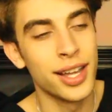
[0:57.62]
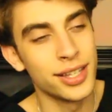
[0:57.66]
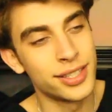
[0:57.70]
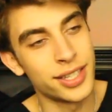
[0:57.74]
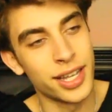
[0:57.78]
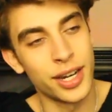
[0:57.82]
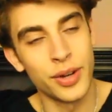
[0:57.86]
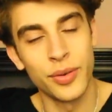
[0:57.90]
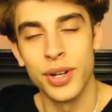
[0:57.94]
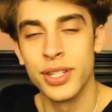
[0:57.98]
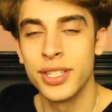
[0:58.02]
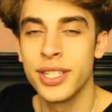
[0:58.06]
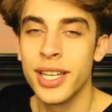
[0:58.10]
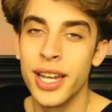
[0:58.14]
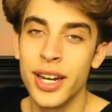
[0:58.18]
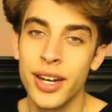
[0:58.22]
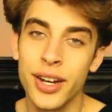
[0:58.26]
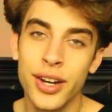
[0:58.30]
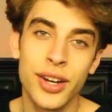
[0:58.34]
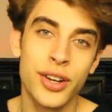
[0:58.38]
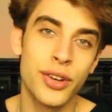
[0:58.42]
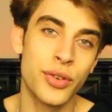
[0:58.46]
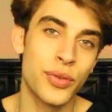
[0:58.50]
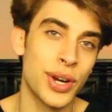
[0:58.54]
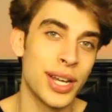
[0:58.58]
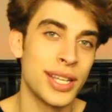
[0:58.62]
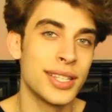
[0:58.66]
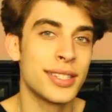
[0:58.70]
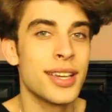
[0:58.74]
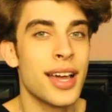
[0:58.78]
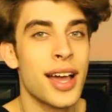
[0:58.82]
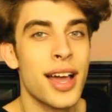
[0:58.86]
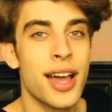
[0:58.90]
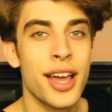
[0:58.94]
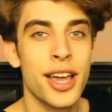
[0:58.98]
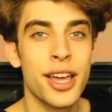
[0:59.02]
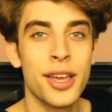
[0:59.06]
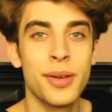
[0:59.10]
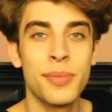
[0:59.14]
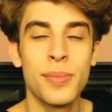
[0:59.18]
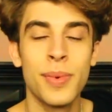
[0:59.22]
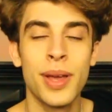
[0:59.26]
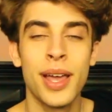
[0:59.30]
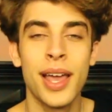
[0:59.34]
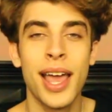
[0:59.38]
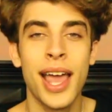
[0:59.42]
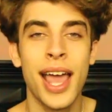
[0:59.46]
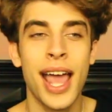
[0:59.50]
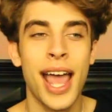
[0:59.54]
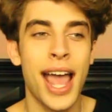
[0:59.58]
etc., etc., great time.
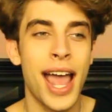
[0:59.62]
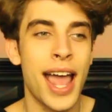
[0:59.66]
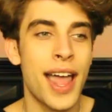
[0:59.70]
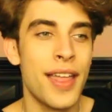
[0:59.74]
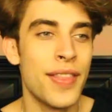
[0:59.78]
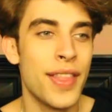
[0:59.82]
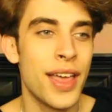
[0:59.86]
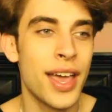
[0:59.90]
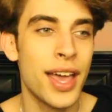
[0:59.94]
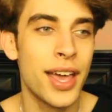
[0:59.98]
And